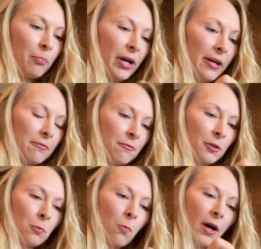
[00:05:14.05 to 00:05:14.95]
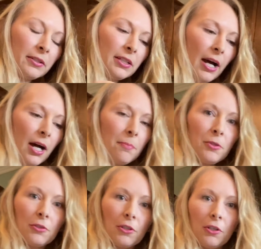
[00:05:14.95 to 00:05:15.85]
but for 1
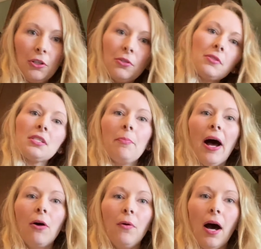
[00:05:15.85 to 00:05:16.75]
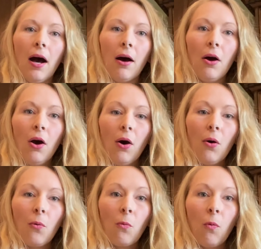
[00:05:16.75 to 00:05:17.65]
cup, you're gonna use about
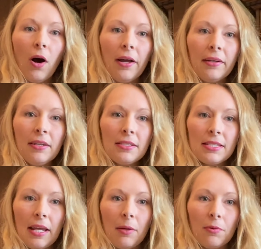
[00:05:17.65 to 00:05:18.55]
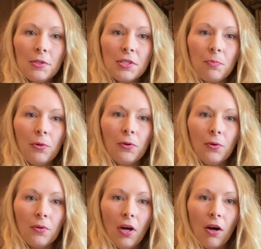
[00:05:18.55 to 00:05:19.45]
1
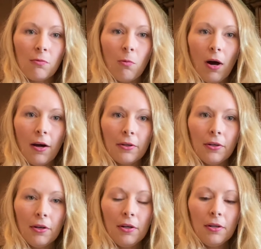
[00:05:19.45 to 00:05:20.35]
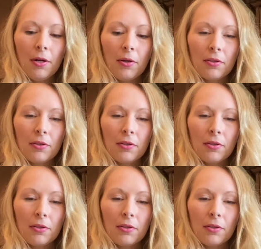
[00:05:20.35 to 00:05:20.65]
tablespoon of water,